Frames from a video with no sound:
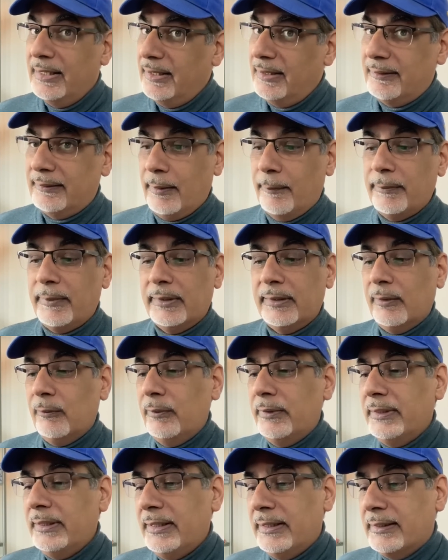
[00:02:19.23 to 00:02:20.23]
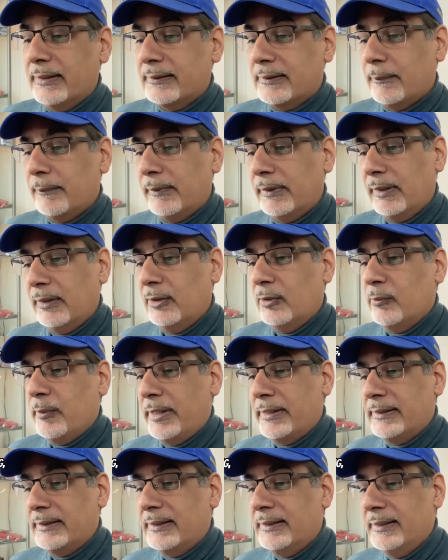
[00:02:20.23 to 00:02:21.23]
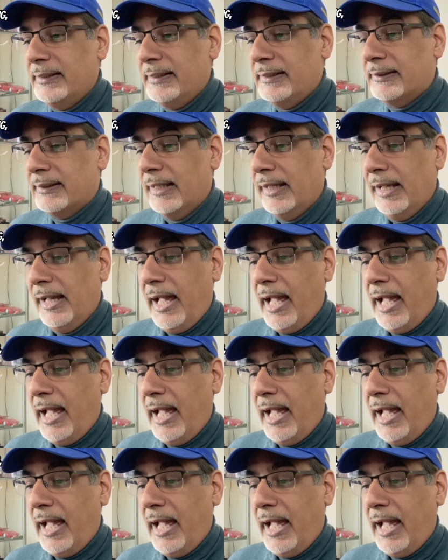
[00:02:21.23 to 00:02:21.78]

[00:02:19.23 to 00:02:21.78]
it's something that we need, it's something that humanity needs.